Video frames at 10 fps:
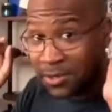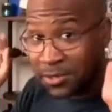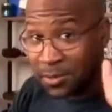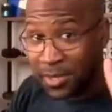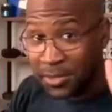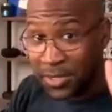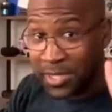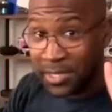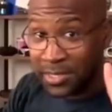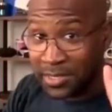earlier, by the way.
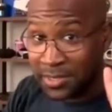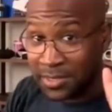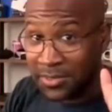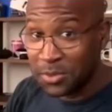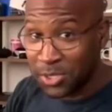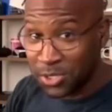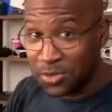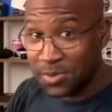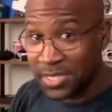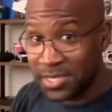Spill those
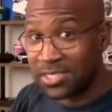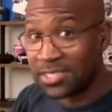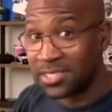beans.